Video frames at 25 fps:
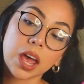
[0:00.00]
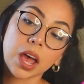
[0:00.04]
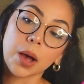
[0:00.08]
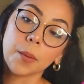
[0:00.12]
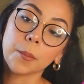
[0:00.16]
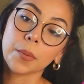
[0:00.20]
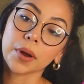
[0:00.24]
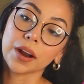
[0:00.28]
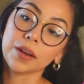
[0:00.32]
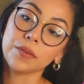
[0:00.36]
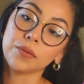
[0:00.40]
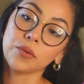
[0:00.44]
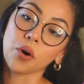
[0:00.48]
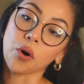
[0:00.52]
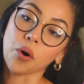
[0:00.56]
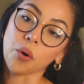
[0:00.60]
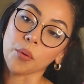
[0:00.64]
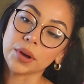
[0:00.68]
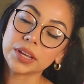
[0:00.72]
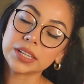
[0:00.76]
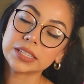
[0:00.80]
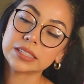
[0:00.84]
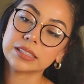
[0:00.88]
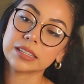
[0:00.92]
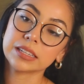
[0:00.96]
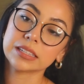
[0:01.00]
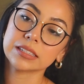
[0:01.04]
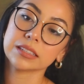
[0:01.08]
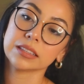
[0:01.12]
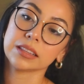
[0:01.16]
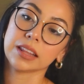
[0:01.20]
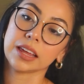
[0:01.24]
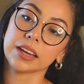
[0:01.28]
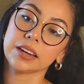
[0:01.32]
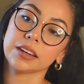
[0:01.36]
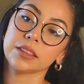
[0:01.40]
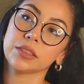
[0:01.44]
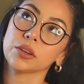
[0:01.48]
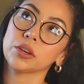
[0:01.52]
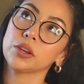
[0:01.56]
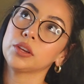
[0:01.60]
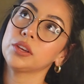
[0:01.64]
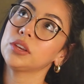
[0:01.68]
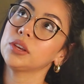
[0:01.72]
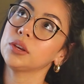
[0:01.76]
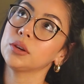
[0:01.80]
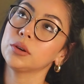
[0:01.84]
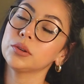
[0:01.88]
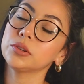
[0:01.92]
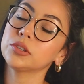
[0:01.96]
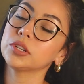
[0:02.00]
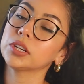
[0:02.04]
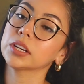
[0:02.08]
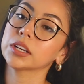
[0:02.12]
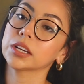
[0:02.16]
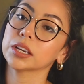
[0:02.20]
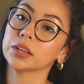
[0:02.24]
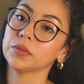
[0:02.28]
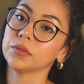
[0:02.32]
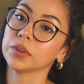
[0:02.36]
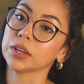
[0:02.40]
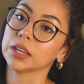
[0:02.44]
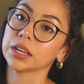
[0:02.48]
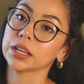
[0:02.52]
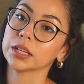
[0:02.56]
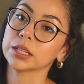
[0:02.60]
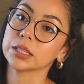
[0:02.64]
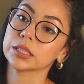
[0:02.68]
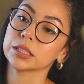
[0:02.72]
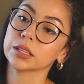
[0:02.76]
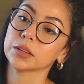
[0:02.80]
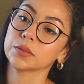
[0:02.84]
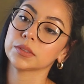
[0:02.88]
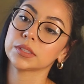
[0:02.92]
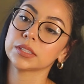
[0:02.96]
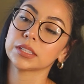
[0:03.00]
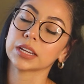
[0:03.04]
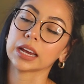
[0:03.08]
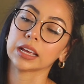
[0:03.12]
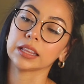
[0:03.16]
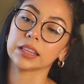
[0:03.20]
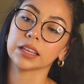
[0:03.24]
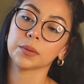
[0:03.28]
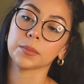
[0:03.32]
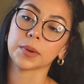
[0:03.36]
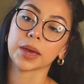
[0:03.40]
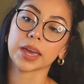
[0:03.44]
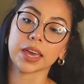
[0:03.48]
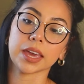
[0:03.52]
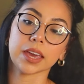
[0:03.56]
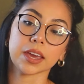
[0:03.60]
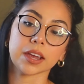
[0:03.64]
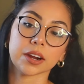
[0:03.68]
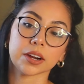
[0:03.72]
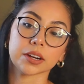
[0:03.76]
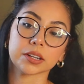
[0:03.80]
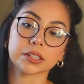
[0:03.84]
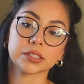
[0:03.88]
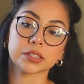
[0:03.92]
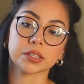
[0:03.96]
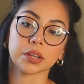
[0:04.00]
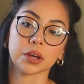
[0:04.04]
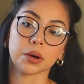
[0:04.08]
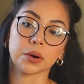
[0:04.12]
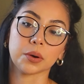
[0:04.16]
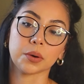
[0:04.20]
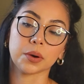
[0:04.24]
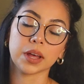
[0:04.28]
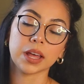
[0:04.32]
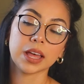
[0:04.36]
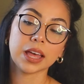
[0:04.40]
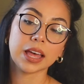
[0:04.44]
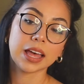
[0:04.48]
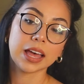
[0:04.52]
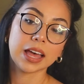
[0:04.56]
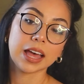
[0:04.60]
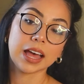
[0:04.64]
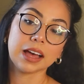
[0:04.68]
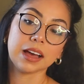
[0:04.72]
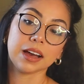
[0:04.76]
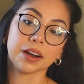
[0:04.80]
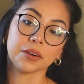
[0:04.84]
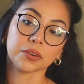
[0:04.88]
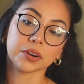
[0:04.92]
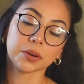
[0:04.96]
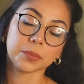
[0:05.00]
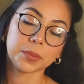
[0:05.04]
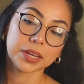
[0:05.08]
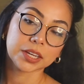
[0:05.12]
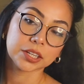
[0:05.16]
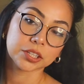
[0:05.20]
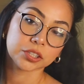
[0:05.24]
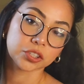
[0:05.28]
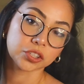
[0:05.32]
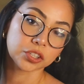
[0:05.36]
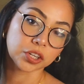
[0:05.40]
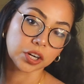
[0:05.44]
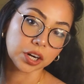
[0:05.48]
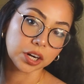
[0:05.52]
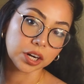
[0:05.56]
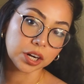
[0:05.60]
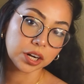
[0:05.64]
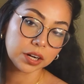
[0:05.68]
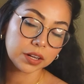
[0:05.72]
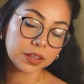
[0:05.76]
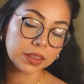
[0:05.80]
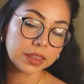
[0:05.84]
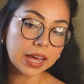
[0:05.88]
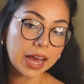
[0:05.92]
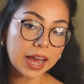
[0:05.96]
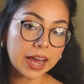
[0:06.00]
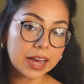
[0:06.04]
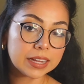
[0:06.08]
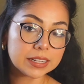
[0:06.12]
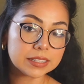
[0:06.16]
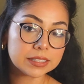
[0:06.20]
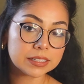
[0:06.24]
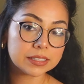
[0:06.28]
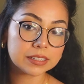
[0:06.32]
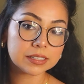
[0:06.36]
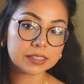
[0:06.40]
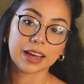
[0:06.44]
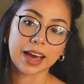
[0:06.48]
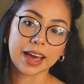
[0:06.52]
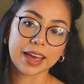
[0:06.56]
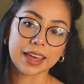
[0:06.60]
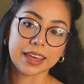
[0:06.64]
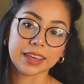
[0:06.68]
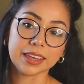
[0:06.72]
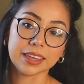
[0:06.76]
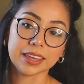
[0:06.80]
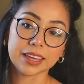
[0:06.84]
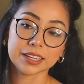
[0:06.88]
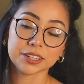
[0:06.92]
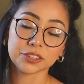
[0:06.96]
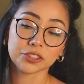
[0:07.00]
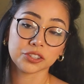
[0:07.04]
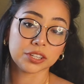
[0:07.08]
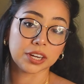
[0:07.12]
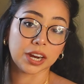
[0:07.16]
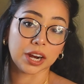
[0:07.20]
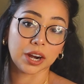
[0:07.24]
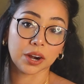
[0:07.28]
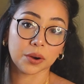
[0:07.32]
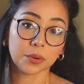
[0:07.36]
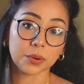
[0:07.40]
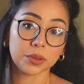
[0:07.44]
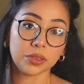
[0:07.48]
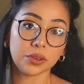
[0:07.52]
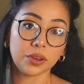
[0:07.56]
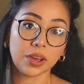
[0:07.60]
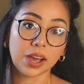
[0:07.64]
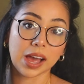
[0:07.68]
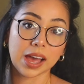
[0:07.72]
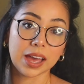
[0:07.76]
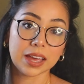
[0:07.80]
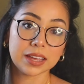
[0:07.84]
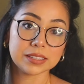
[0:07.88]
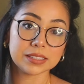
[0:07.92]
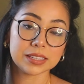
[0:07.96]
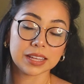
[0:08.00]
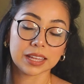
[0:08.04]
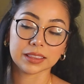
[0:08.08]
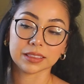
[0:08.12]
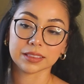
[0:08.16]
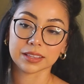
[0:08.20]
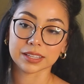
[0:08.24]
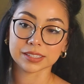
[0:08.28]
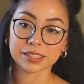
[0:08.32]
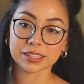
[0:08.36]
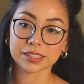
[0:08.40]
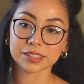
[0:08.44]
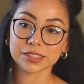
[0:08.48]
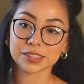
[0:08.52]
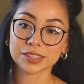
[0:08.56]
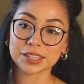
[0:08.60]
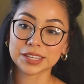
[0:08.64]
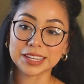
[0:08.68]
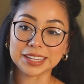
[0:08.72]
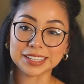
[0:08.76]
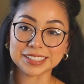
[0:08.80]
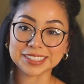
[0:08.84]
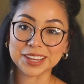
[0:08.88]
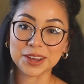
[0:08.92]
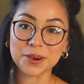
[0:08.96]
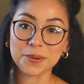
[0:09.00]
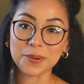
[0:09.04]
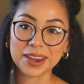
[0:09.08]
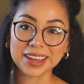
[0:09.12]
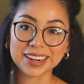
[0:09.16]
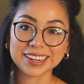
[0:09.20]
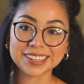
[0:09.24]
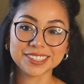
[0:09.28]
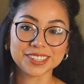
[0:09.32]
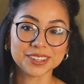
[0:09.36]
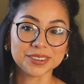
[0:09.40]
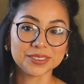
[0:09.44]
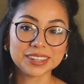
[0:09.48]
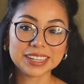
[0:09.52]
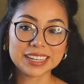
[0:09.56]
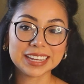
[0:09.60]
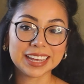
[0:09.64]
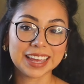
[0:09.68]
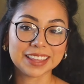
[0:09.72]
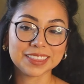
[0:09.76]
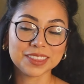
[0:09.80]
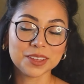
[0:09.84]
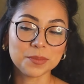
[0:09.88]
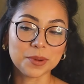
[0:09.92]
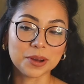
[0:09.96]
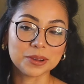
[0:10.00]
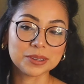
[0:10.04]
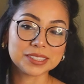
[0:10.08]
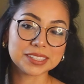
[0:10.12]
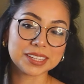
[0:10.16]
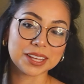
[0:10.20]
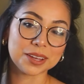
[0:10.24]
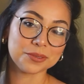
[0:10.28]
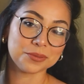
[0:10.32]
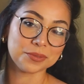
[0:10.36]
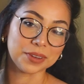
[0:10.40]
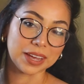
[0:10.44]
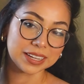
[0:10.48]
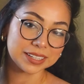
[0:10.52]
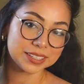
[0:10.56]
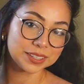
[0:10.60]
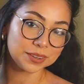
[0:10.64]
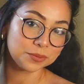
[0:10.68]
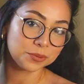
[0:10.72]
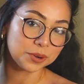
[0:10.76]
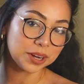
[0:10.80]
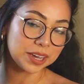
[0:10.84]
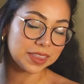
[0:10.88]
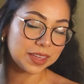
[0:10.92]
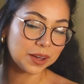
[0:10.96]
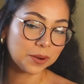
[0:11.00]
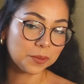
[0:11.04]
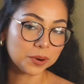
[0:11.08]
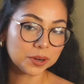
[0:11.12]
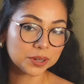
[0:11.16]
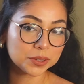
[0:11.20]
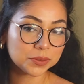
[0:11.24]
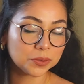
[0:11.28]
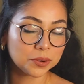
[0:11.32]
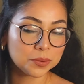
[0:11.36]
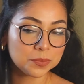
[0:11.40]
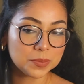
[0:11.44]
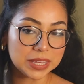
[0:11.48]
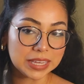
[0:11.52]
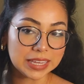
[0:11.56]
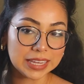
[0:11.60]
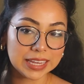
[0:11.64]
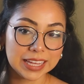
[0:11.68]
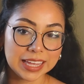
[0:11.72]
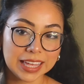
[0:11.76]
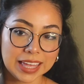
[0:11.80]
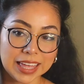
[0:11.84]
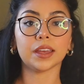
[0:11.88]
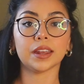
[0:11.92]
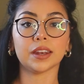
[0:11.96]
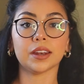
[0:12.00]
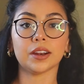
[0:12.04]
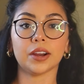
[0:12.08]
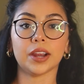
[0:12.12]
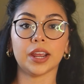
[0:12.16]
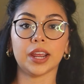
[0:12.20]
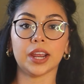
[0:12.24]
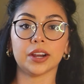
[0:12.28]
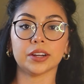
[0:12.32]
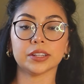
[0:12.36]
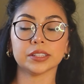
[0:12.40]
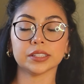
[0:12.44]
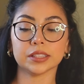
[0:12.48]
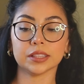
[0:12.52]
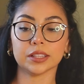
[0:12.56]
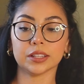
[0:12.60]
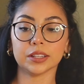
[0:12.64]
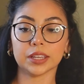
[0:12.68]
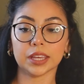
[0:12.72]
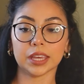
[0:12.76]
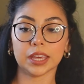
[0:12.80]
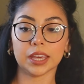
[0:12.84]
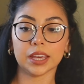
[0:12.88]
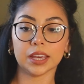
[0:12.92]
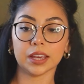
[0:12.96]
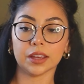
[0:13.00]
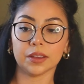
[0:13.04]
but I've always disliked the huge inconvenience of styling my hair. So I want to make sure that I can share with you guys that this is the easy way to do it and the most effective way that works for me. And our hair is looking